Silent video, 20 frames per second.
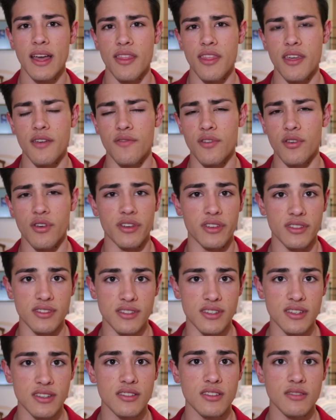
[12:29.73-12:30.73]
They're very
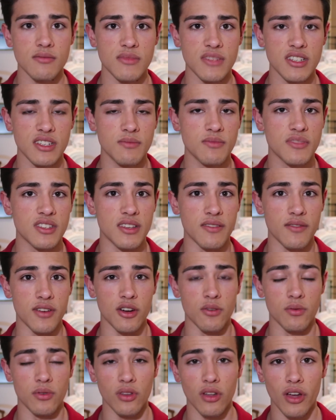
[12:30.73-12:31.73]
consistent nibs, they're
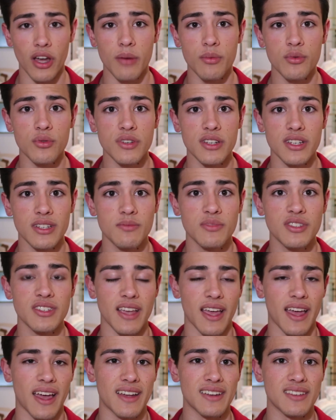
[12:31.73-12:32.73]
very reliable
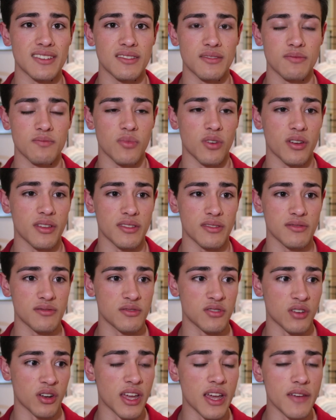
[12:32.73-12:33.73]
nibs, and
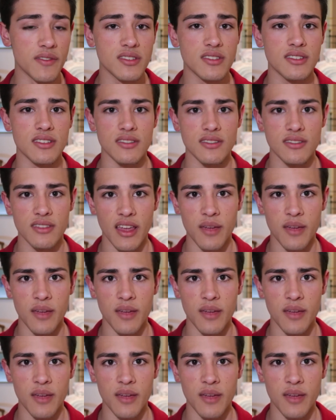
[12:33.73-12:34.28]
you know, ever since